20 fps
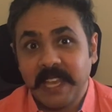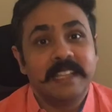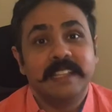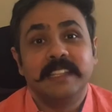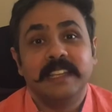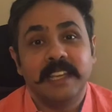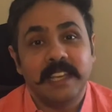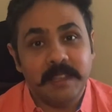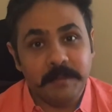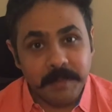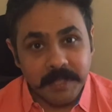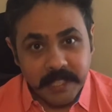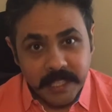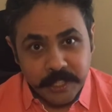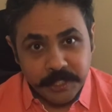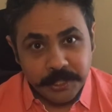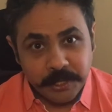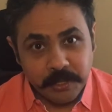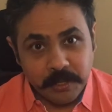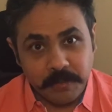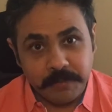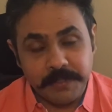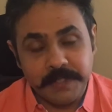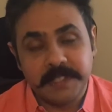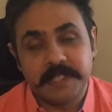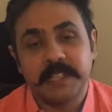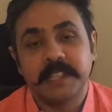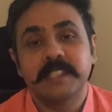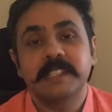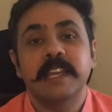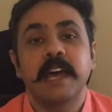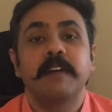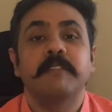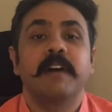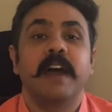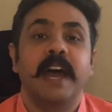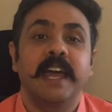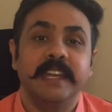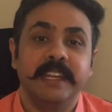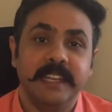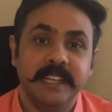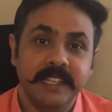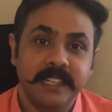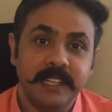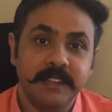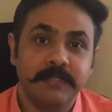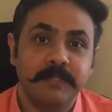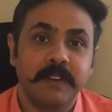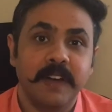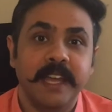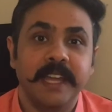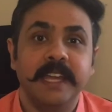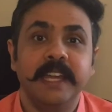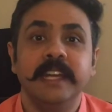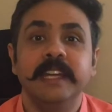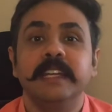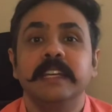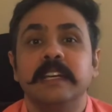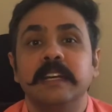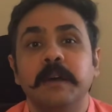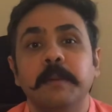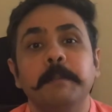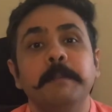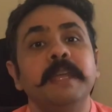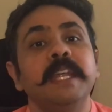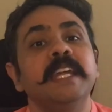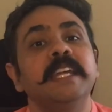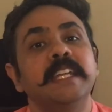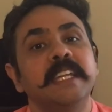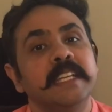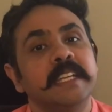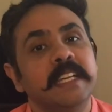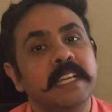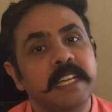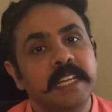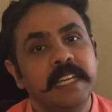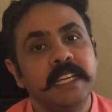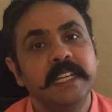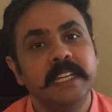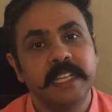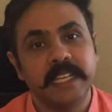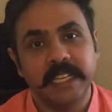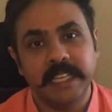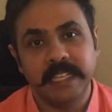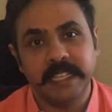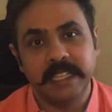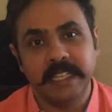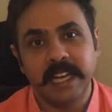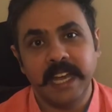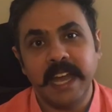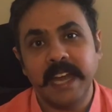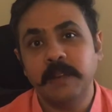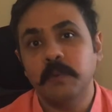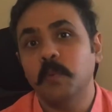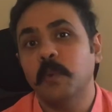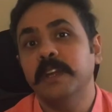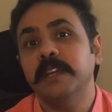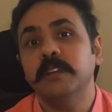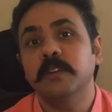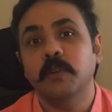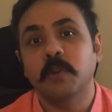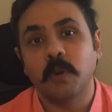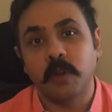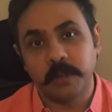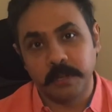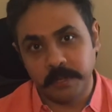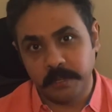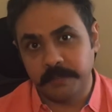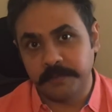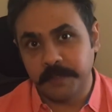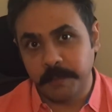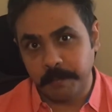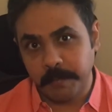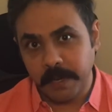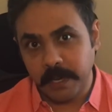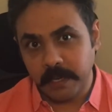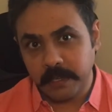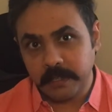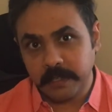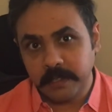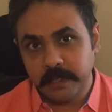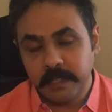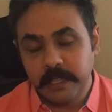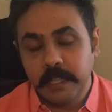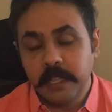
The immigration officers have identified a meet and greet area at one corner of the park.